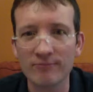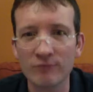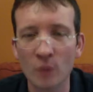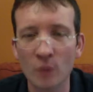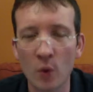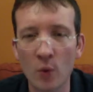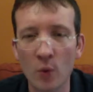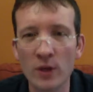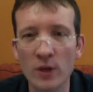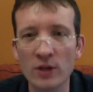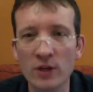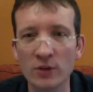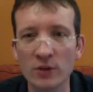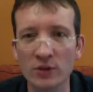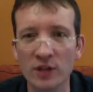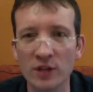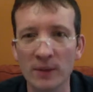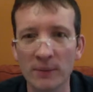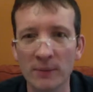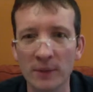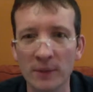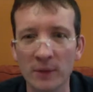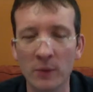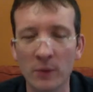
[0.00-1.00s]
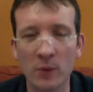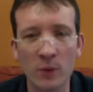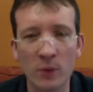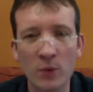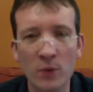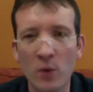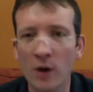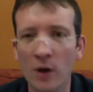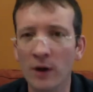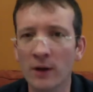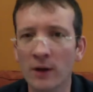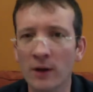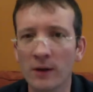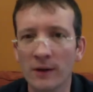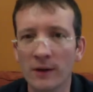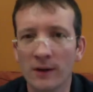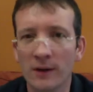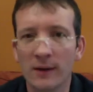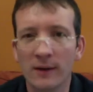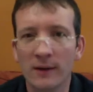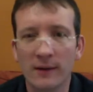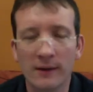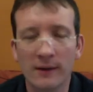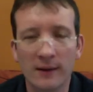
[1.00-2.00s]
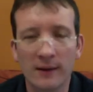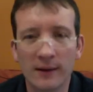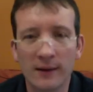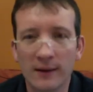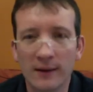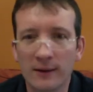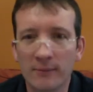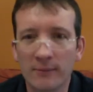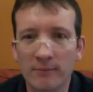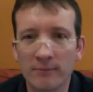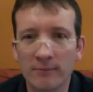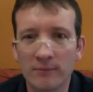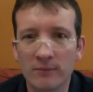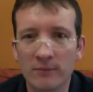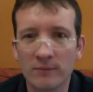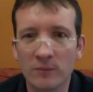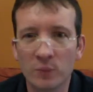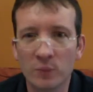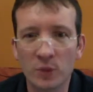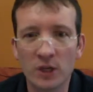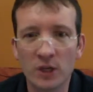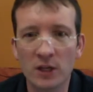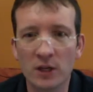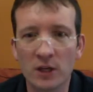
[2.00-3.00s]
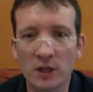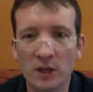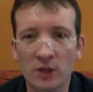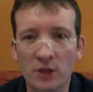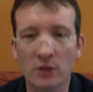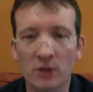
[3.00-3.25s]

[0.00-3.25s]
when we do something, when we want to be